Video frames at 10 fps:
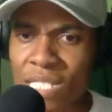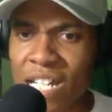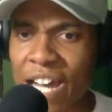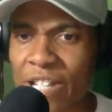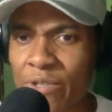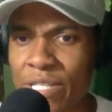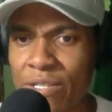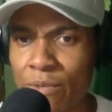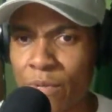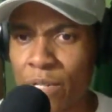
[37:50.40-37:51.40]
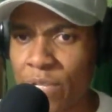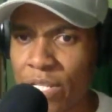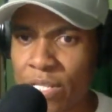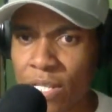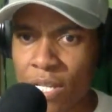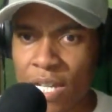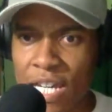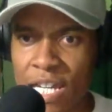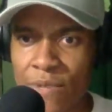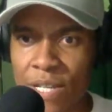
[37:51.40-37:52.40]
actually the One Piece
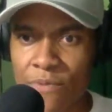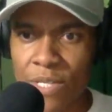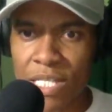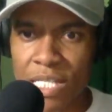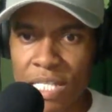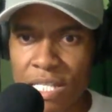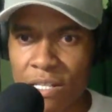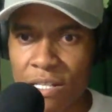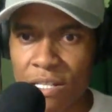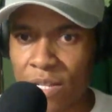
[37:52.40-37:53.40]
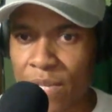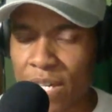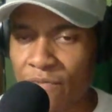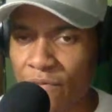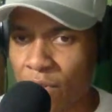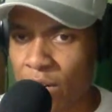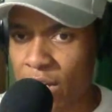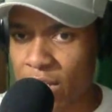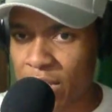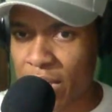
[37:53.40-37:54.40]
anime really needed a remake for
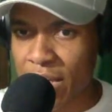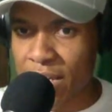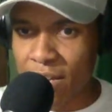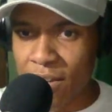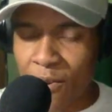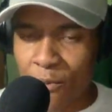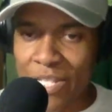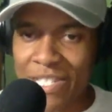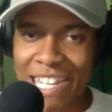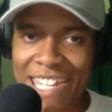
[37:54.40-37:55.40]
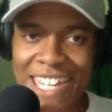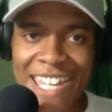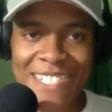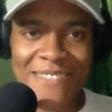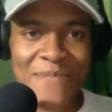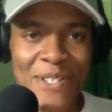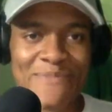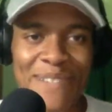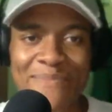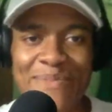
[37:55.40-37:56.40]
its sake. What sake? It's the
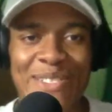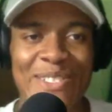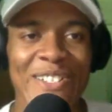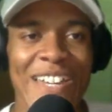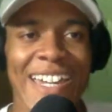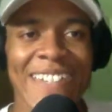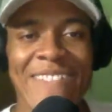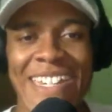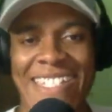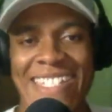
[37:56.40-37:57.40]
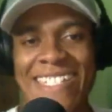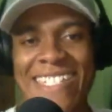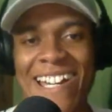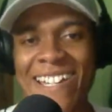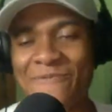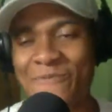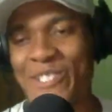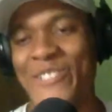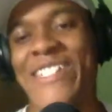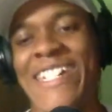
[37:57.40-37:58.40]
most popular anime in the entire
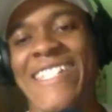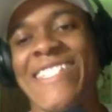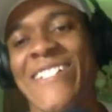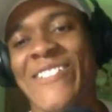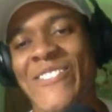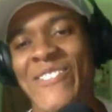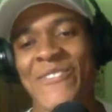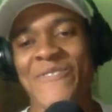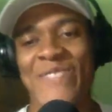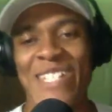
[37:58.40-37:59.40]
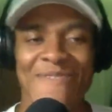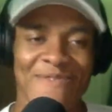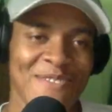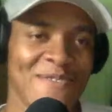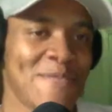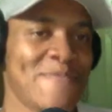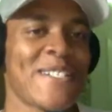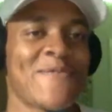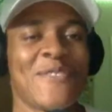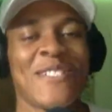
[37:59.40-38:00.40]
world, and there's no need for a
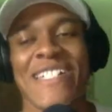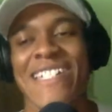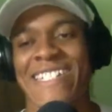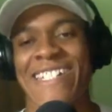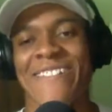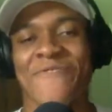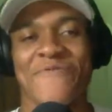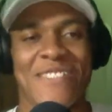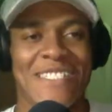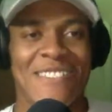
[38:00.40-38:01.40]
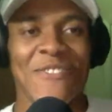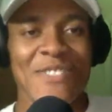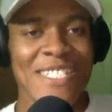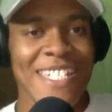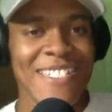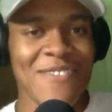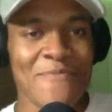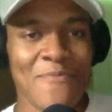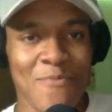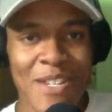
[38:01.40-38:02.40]
remake. The only thing
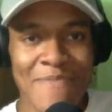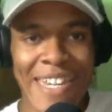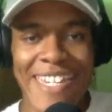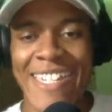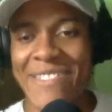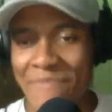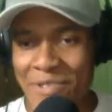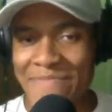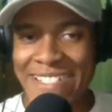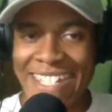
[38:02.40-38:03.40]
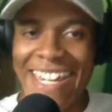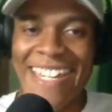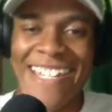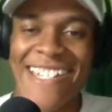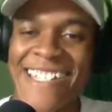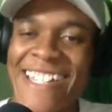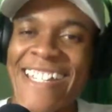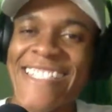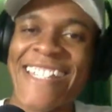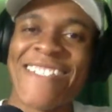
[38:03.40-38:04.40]
they're remaking is more money.
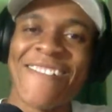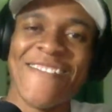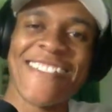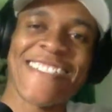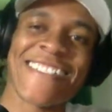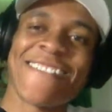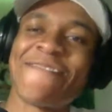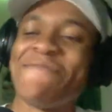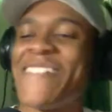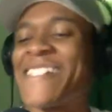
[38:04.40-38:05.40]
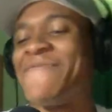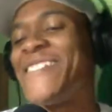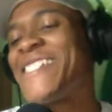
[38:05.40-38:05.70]
That's the only thing they're remaking, man.